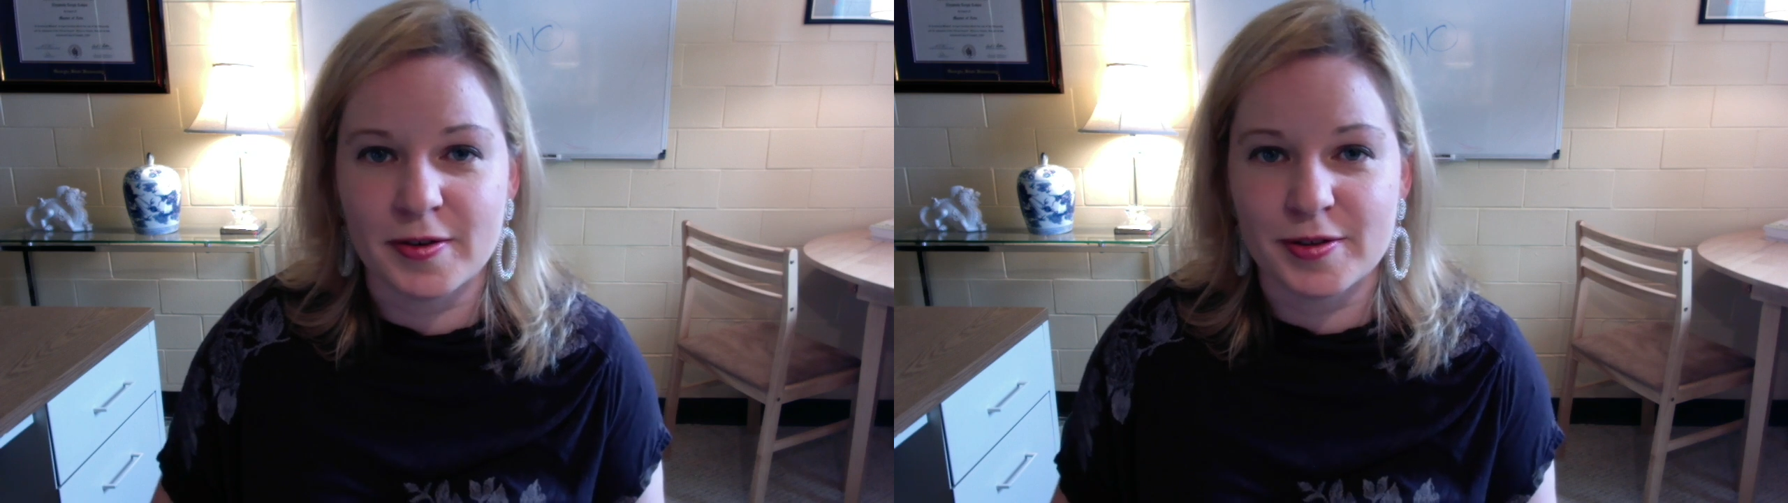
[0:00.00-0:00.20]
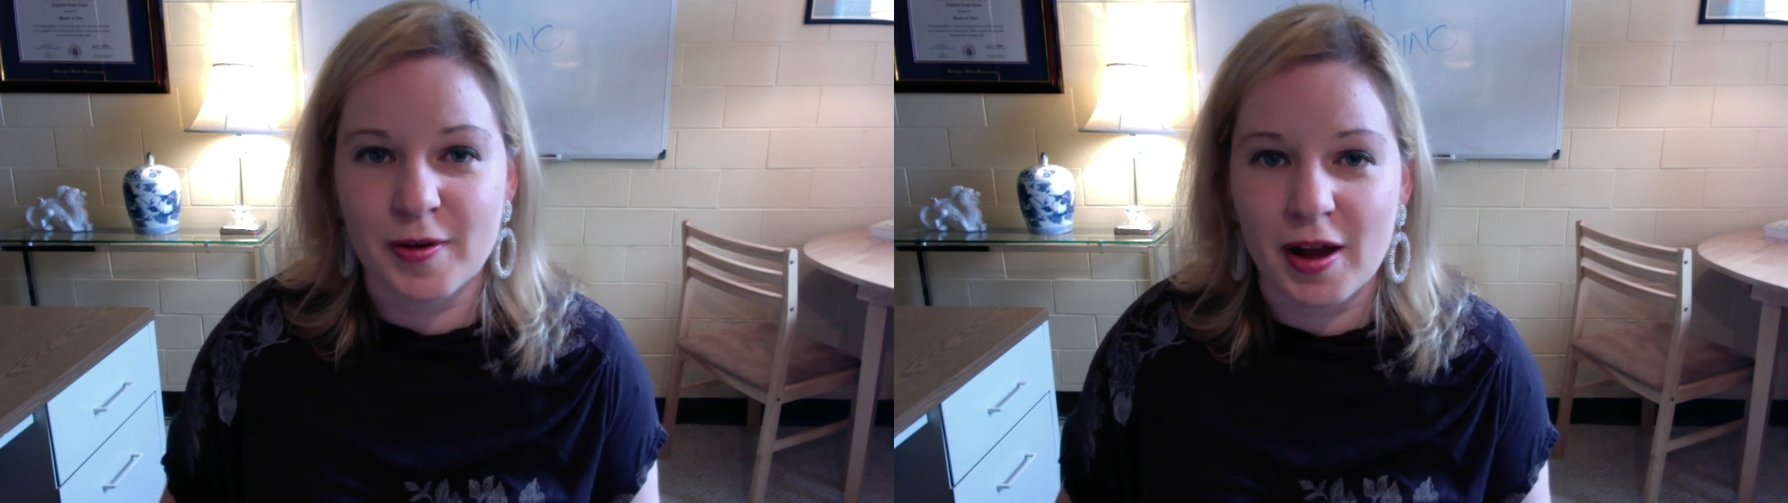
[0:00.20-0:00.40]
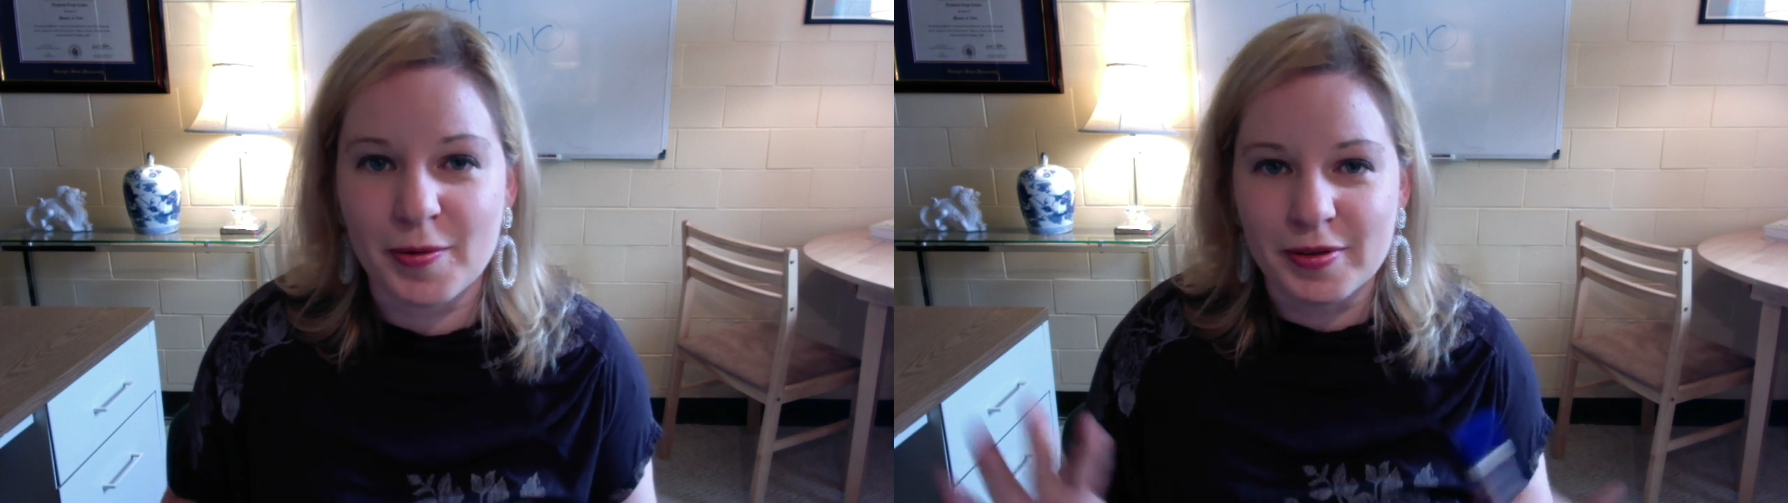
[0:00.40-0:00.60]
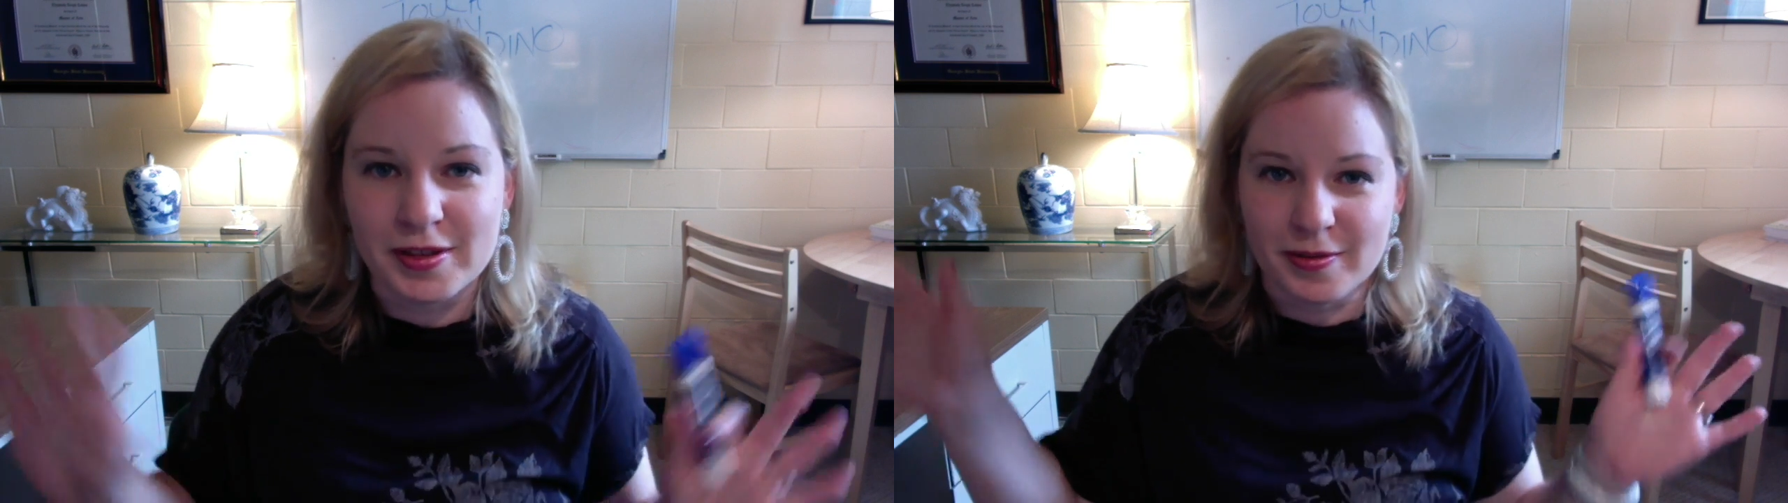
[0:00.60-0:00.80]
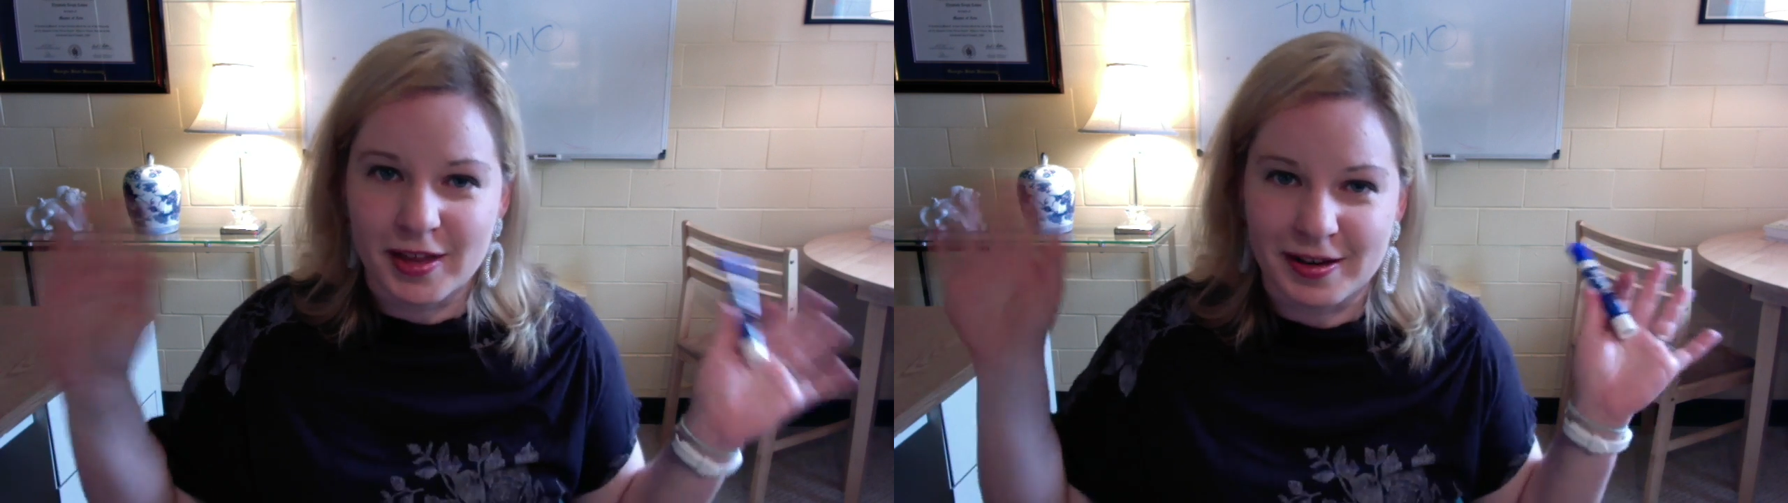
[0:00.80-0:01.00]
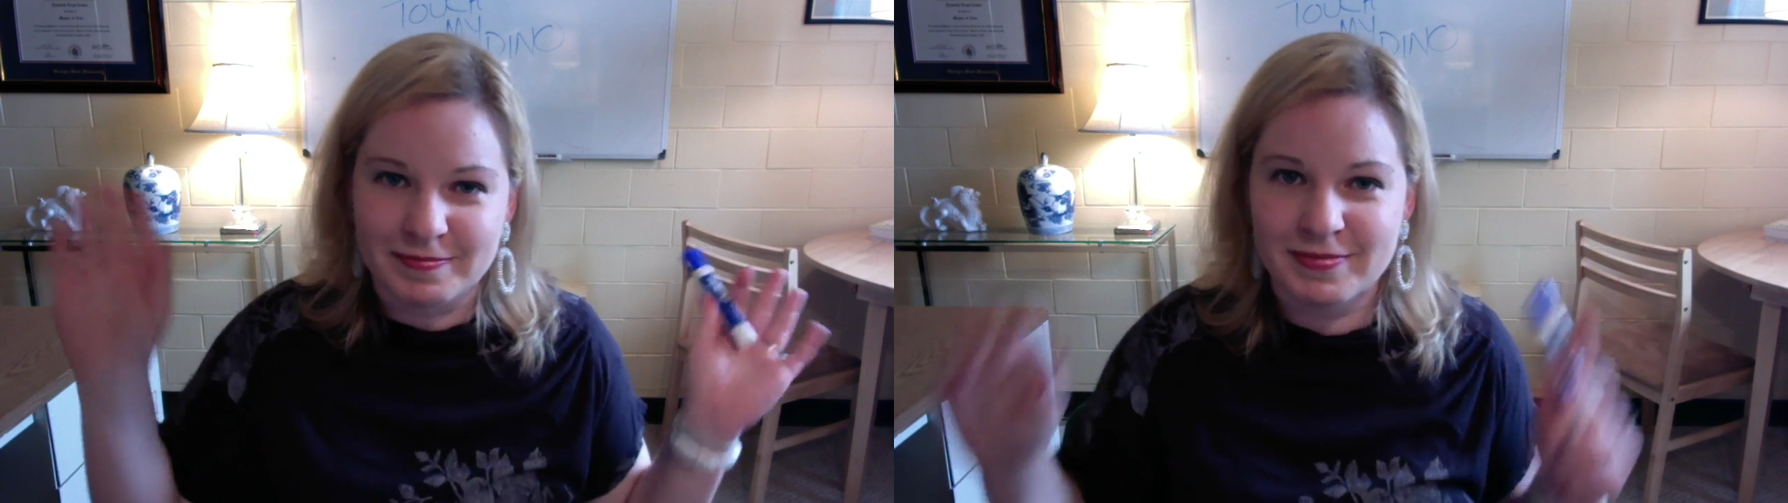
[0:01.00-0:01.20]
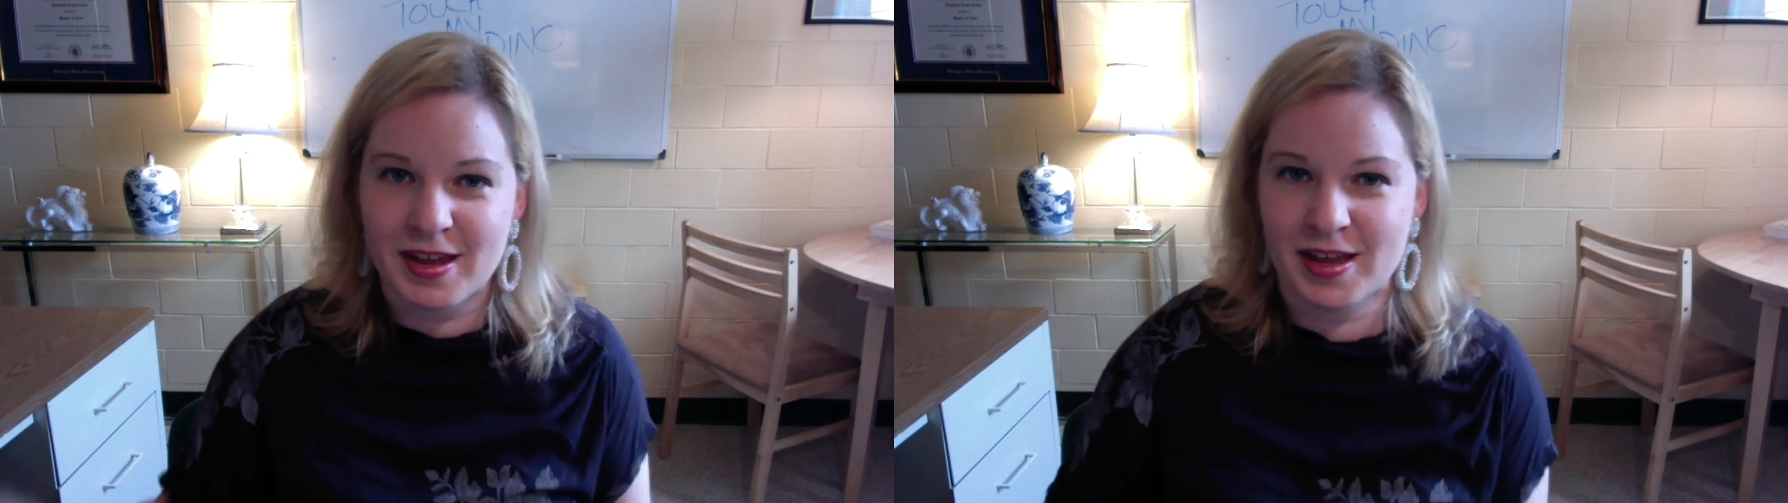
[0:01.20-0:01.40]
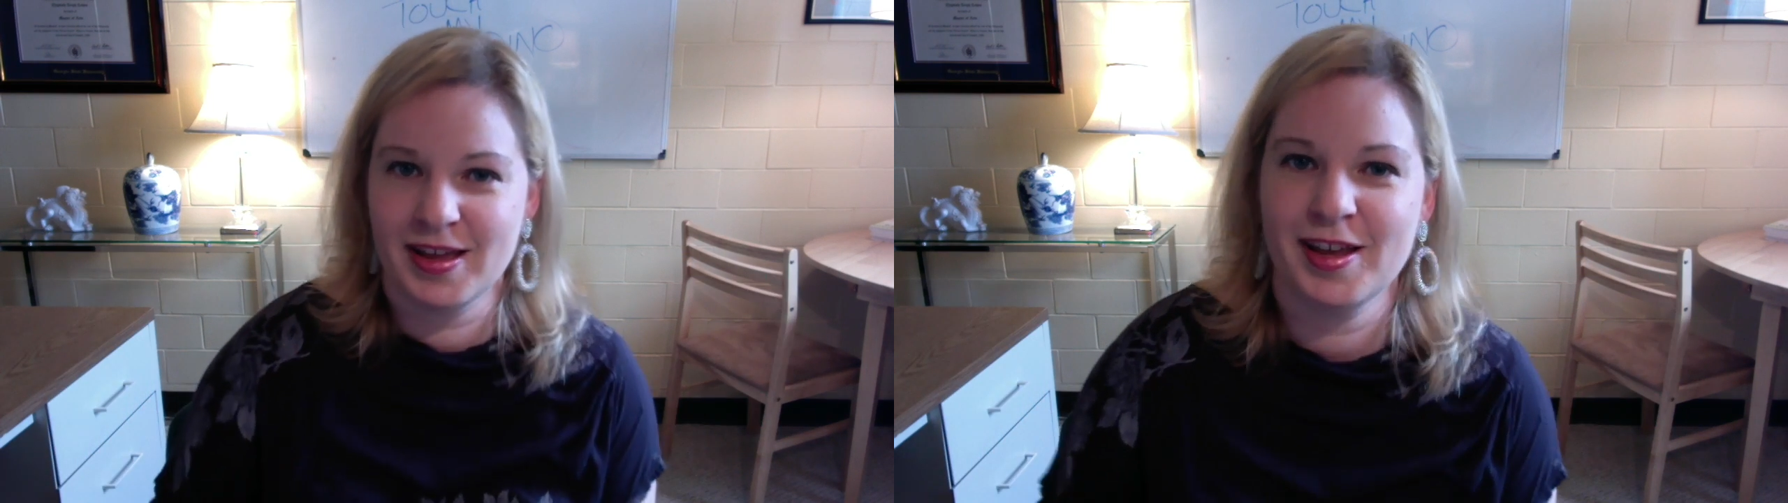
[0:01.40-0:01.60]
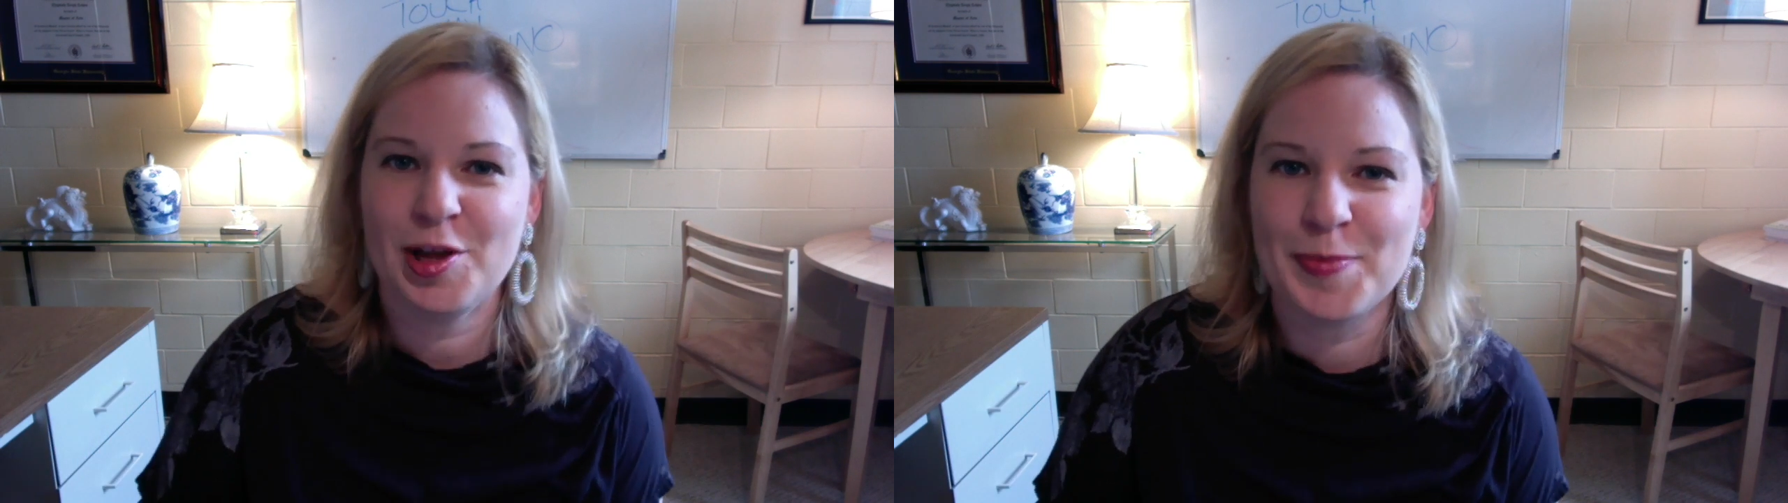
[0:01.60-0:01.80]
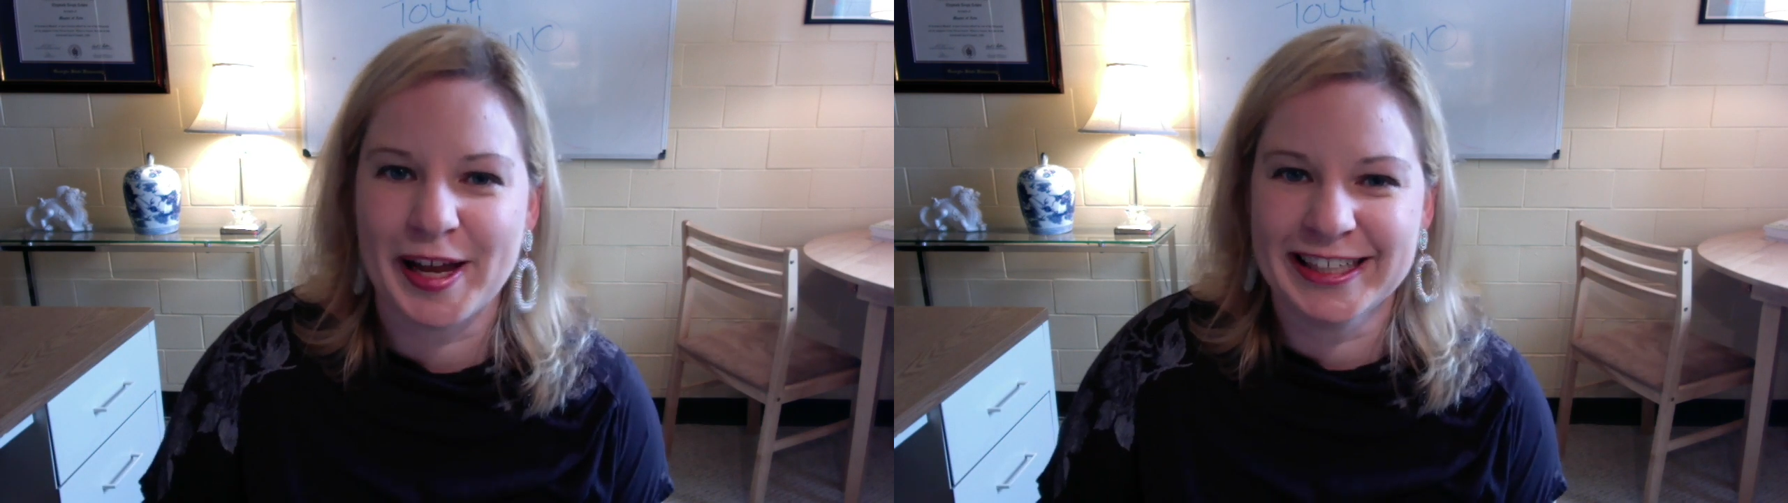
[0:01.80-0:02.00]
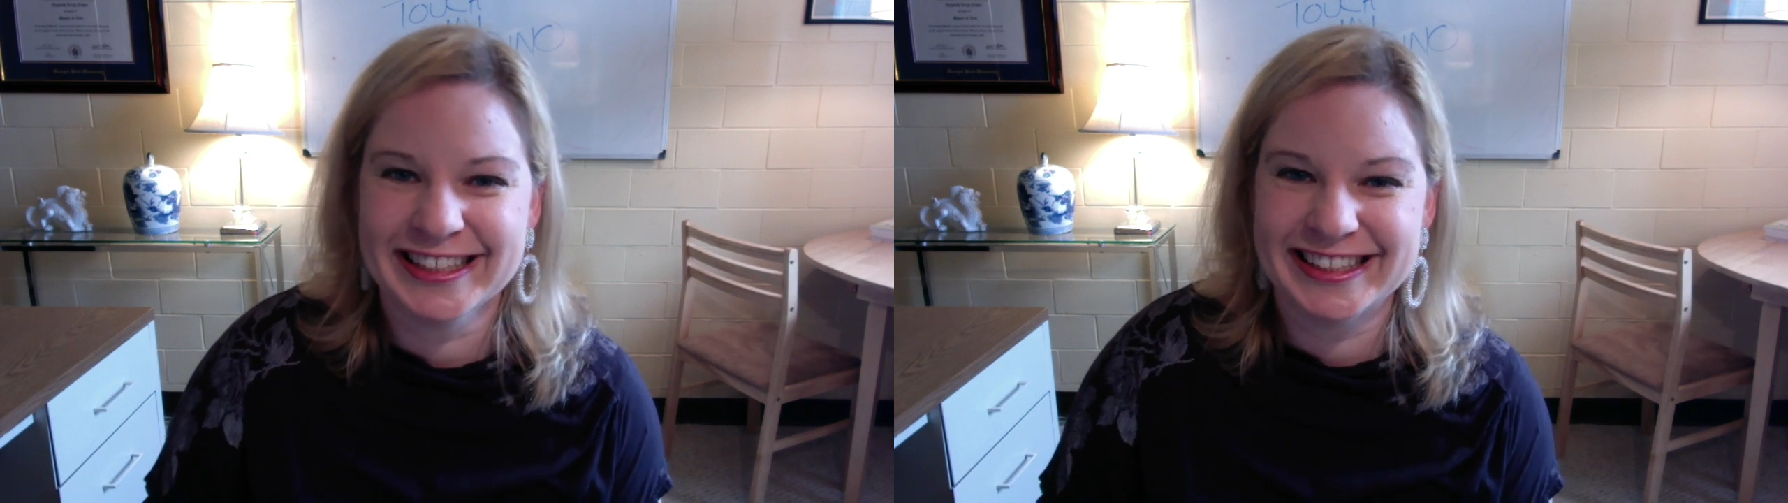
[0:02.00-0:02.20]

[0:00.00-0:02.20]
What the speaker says: So I will see you then. Goodbye.